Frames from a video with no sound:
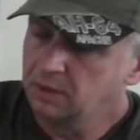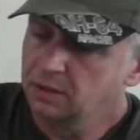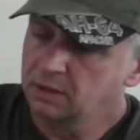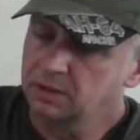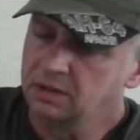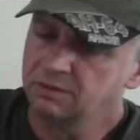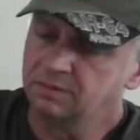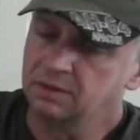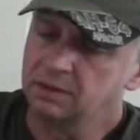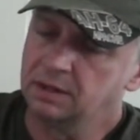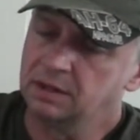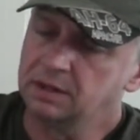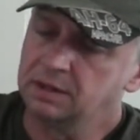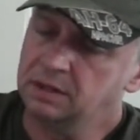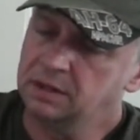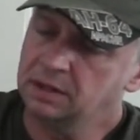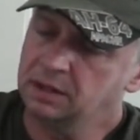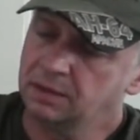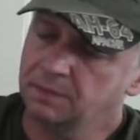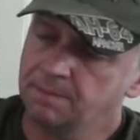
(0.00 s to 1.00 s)
give you an
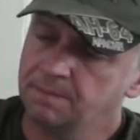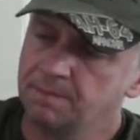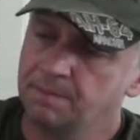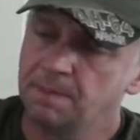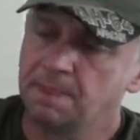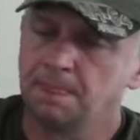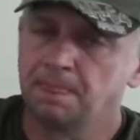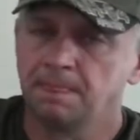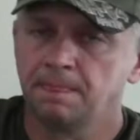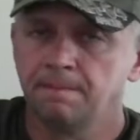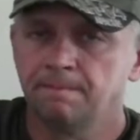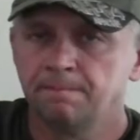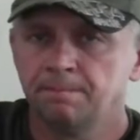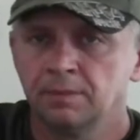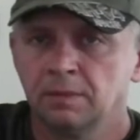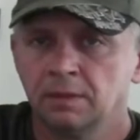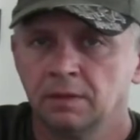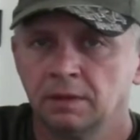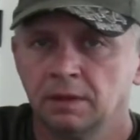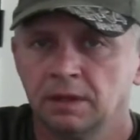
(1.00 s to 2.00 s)
idea.
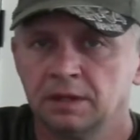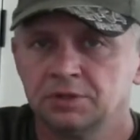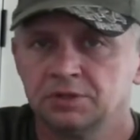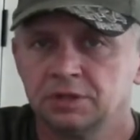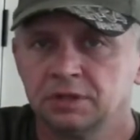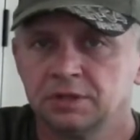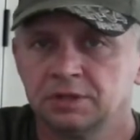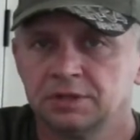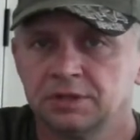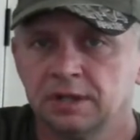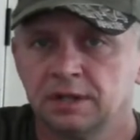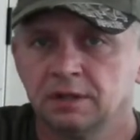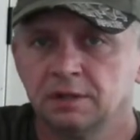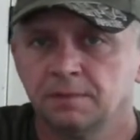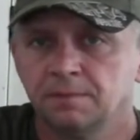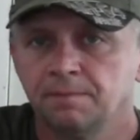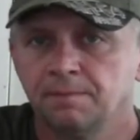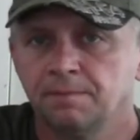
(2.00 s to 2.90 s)
As you can tell,